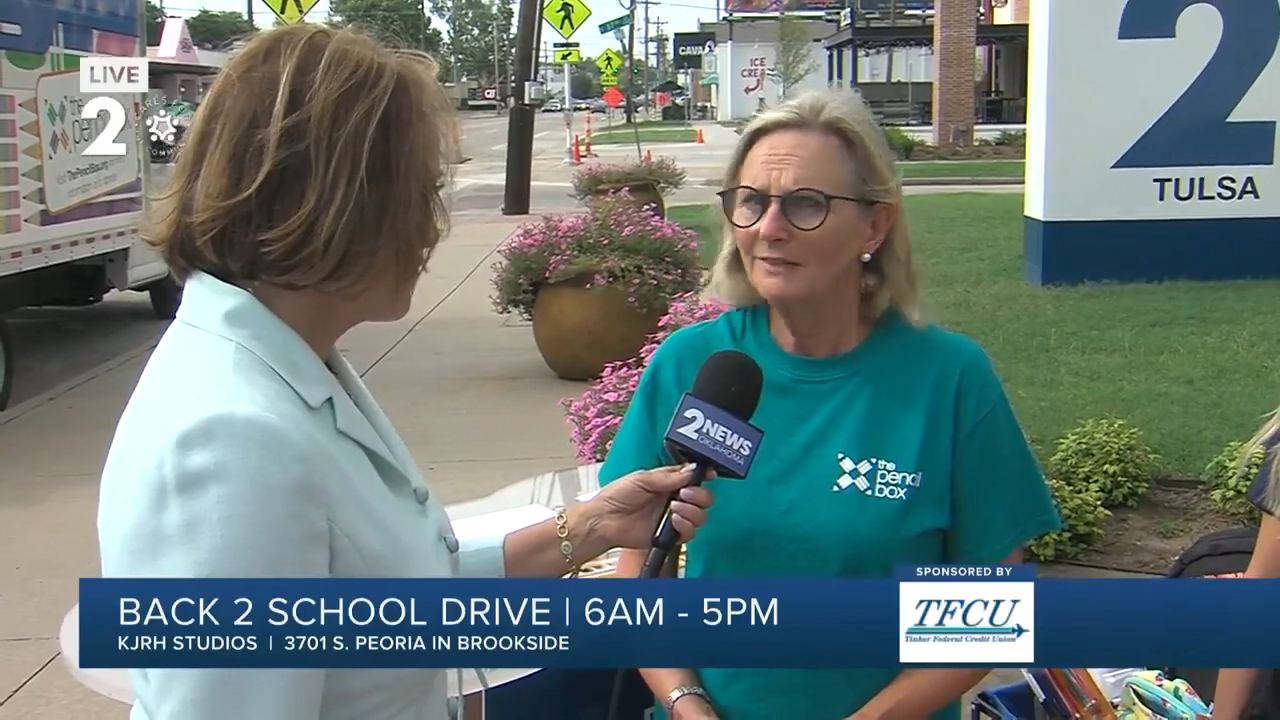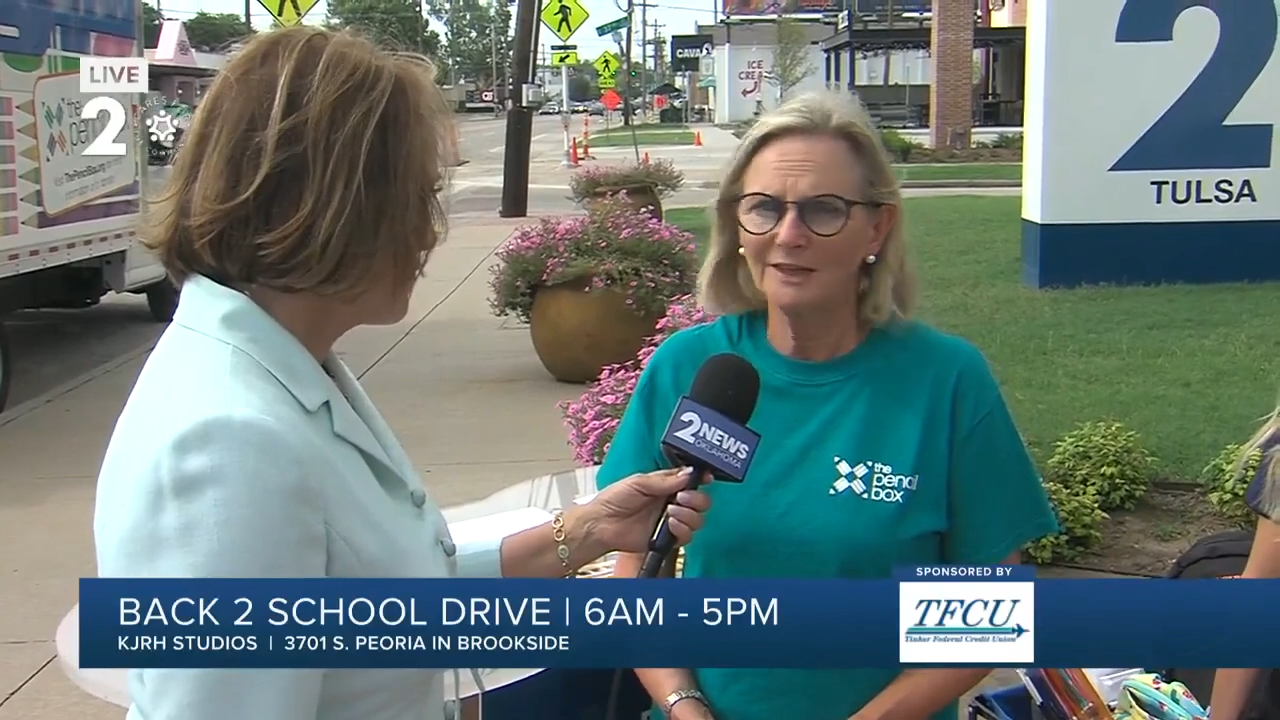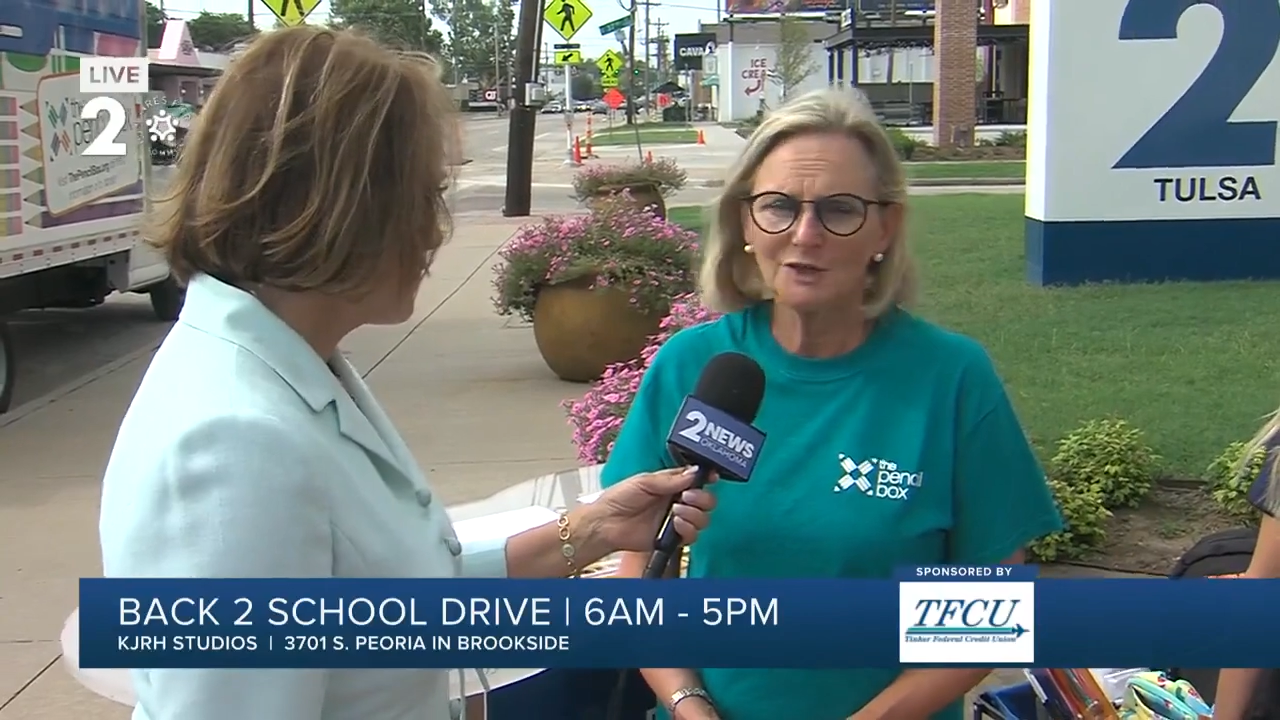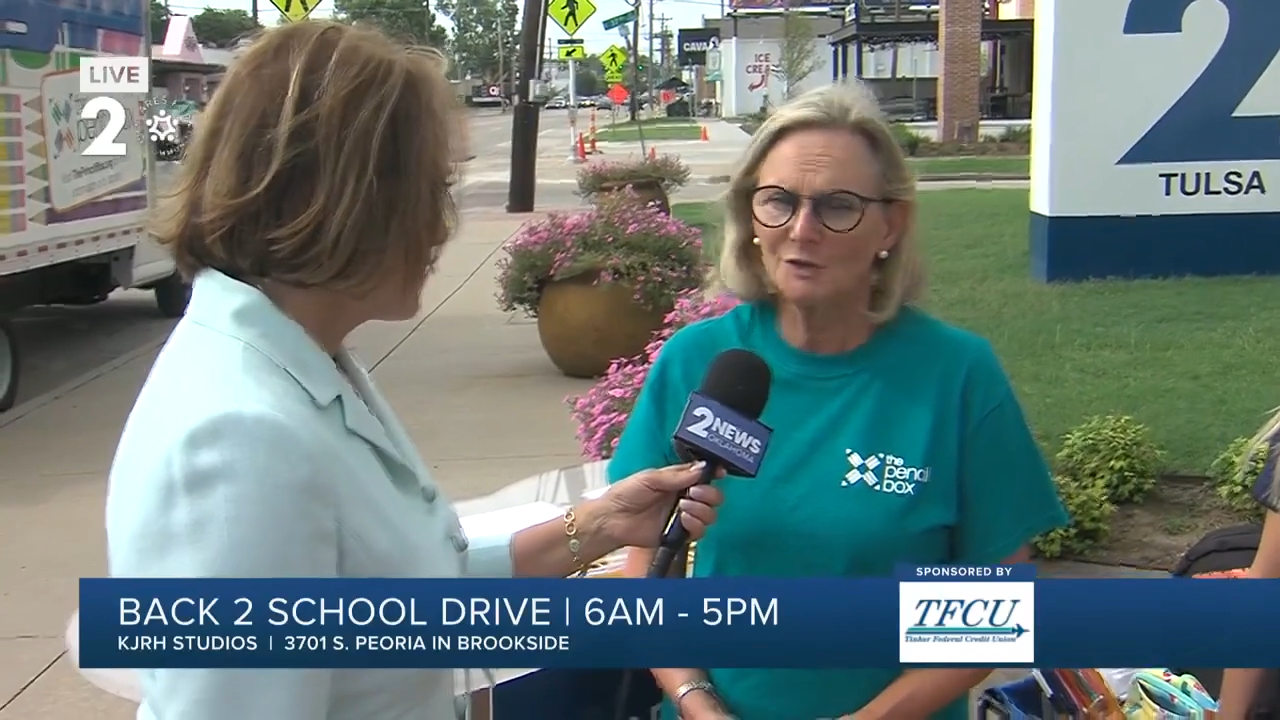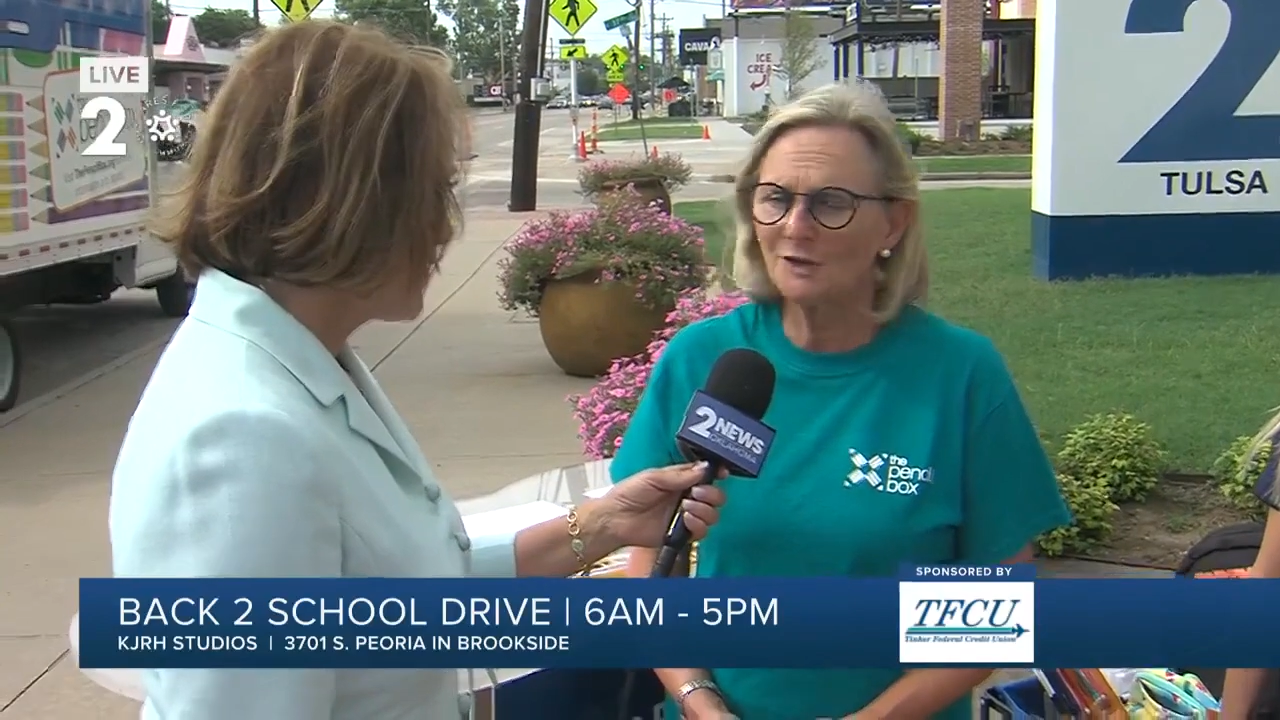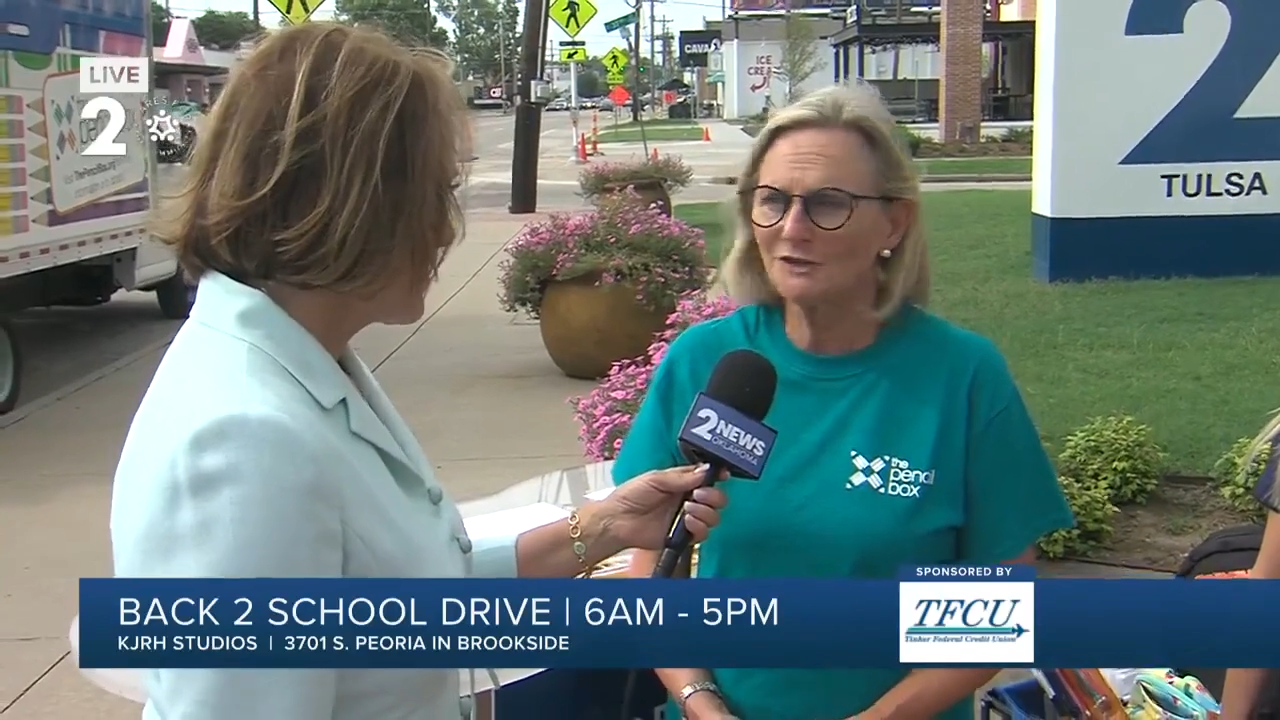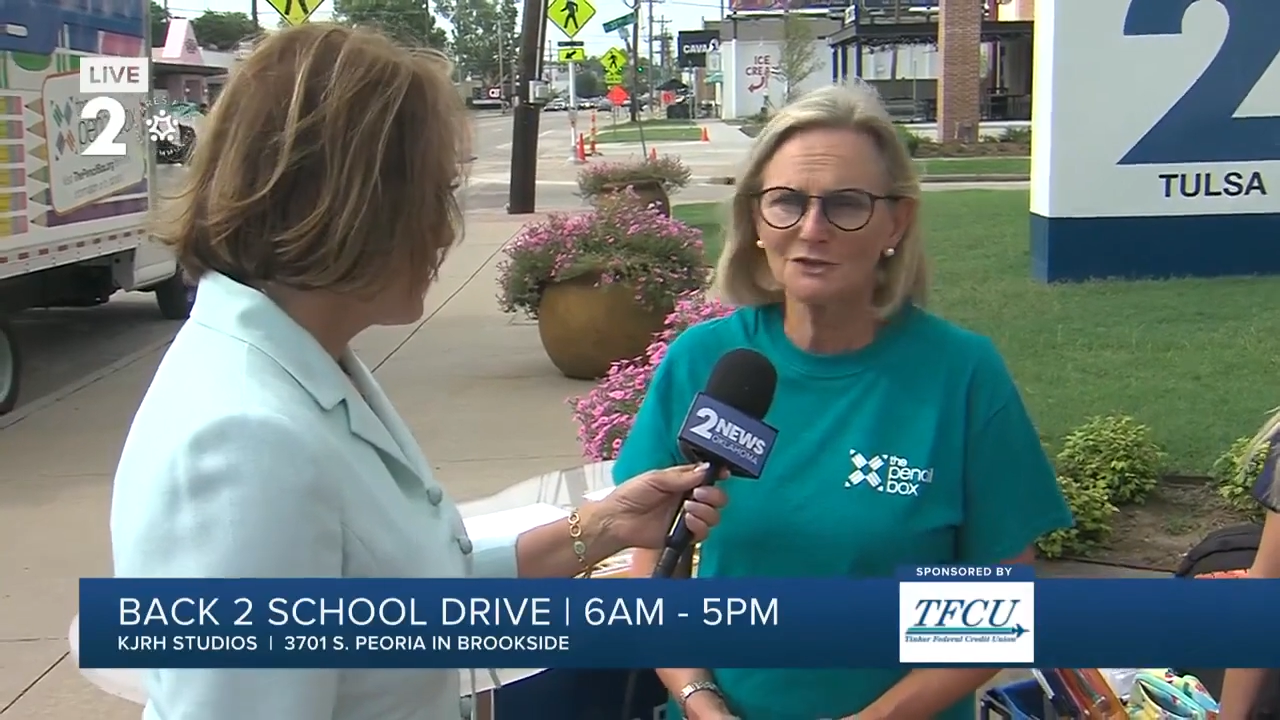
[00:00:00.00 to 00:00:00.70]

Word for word: thank you all